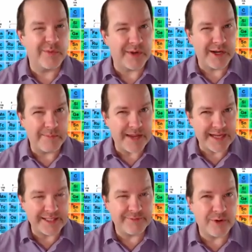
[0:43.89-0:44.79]
We're going to
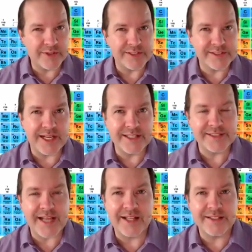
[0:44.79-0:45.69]
mainly focus on
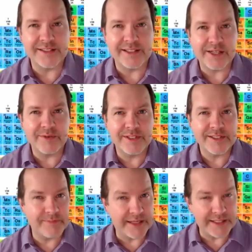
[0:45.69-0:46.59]
solids and
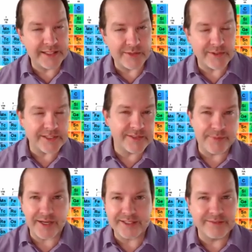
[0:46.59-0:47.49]
liquids, mainly liquids,
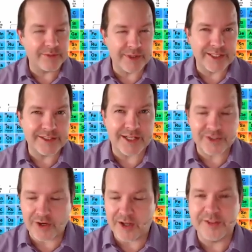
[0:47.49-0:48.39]
but we're going to
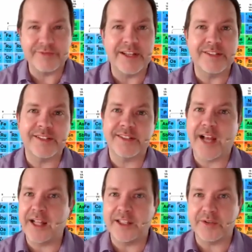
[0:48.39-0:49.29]
touch all the phases
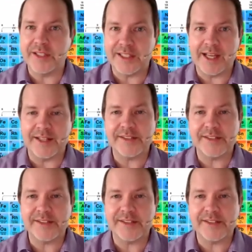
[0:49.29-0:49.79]
solid, liquid, and gas.